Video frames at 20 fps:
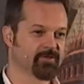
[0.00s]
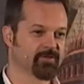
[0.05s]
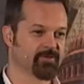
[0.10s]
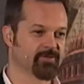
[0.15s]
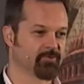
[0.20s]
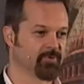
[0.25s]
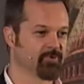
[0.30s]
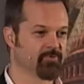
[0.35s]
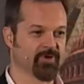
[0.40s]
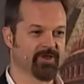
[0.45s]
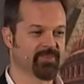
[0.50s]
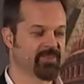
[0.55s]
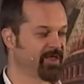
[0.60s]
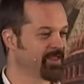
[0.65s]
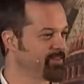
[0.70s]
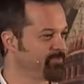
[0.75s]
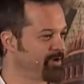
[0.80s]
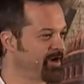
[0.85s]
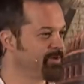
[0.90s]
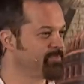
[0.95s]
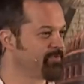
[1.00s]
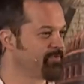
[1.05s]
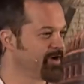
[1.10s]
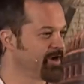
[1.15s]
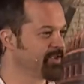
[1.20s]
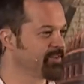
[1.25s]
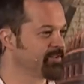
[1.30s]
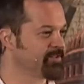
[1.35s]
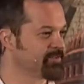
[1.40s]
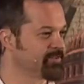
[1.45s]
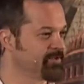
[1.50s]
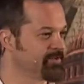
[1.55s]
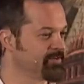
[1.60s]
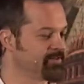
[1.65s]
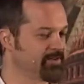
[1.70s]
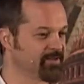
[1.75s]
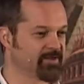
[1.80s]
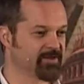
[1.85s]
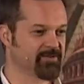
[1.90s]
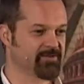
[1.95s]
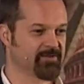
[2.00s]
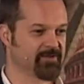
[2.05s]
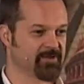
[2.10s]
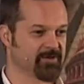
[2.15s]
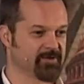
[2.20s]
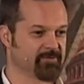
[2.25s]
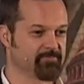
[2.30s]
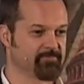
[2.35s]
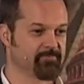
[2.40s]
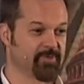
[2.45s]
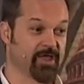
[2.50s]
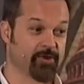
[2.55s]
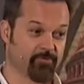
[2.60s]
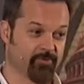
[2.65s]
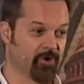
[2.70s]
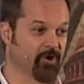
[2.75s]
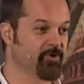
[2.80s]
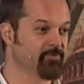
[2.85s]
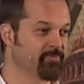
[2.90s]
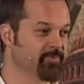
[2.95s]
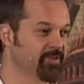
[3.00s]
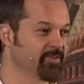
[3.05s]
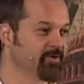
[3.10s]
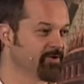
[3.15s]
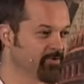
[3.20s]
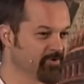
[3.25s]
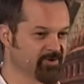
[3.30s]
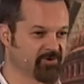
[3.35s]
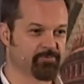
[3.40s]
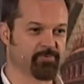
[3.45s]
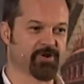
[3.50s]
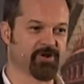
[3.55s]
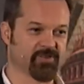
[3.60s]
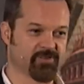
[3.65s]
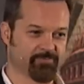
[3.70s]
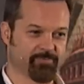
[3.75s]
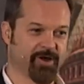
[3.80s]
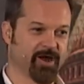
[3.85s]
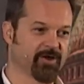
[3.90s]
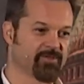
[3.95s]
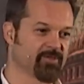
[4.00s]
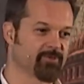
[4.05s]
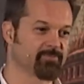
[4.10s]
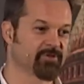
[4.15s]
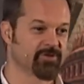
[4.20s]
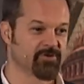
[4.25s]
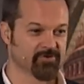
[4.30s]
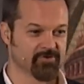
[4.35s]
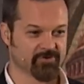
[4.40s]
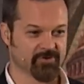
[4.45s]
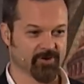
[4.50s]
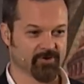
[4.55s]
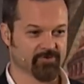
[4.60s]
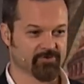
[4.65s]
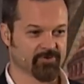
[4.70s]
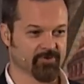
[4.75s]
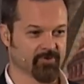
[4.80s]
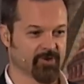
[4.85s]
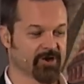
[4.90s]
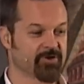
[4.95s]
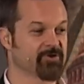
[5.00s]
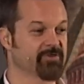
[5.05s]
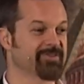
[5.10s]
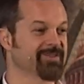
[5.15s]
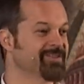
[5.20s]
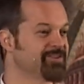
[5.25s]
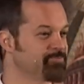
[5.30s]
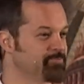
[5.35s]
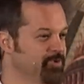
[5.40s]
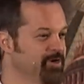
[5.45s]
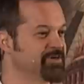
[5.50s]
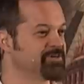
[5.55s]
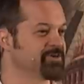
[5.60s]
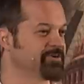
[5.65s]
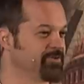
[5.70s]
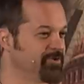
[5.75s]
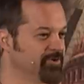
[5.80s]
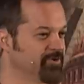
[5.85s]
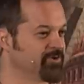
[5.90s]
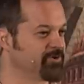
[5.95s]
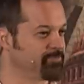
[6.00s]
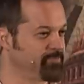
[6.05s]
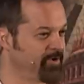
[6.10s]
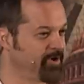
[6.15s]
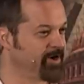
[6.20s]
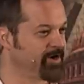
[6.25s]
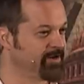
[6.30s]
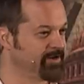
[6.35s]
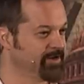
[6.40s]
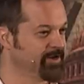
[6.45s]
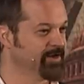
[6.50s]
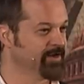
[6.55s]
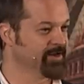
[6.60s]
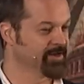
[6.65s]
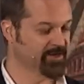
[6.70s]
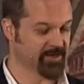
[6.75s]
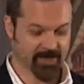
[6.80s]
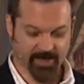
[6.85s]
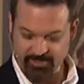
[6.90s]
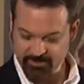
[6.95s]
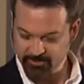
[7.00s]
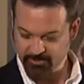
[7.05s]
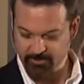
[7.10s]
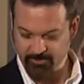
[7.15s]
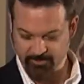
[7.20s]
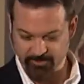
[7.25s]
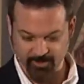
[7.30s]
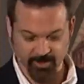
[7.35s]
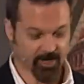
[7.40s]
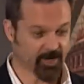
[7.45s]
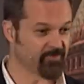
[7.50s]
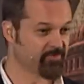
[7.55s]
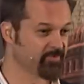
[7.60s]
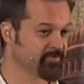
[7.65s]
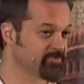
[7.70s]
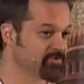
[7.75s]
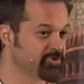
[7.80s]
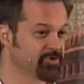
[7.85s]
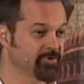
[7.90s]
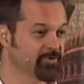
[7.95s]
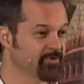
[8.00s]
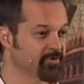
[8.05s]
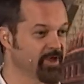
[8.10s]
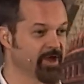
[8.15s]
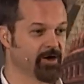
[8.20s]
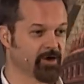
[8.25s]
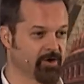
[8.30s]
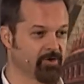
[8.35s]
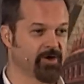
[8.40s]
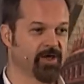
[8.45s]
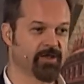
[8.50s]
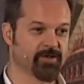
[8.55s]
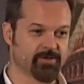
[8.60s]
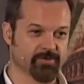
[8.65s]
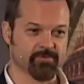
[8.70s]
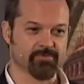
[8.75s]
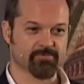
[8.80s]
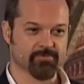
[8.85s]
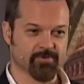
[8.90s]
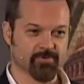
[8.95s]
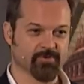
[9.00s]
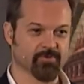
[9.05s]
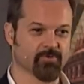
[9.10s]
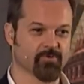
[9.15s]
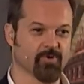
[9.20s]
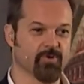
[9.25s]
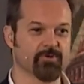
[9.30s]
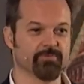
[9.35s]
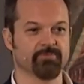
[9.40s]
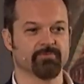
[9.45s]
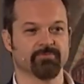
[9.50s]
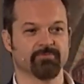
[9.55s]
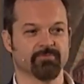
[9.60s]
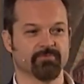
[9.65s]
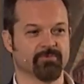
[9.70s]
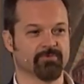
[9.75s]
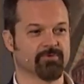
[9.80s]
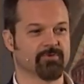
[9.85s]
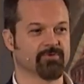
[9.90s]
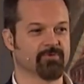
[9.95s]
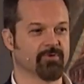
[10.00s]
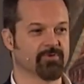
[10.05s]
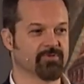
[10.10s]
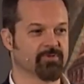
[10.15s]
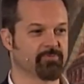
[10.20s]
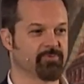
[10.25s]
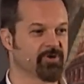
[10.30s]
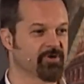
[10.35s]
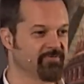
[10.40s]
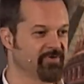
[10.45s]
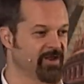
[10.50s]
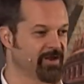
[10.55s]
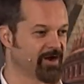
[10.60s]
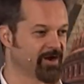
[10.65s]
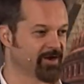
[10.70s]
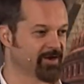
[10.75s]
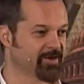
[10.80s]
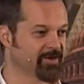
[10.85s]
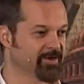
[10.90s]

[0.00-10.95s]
We read that in the Bible, right? That, that, that uh, men wrote, but the Holy Spirit inspired them to do so. So under the inspiration of the Holy Spirit, God told the author of Jude, yeah, go ahead and quote, quote the Book of Enoch.